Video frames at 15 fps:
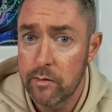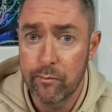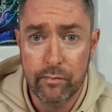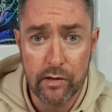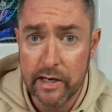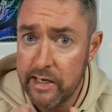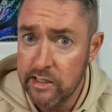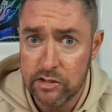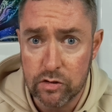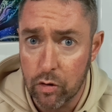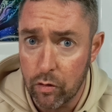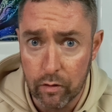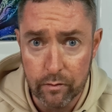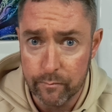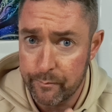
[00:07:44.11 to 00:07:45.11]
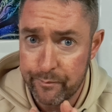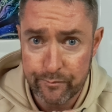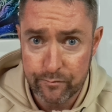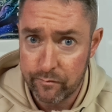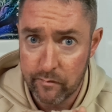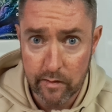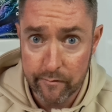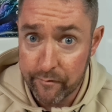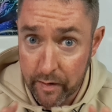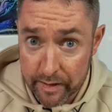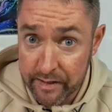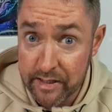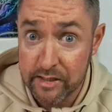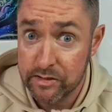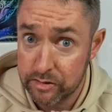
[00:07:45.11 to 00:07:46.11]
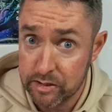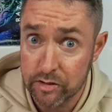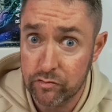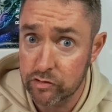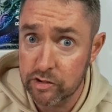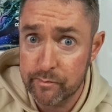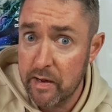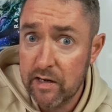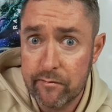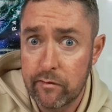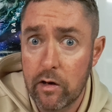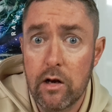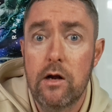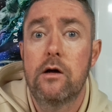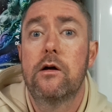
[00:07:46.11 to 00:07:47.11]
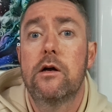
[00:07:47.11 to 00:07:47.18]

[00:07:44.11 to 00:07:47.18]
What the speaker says: Please don't find this disrespectful.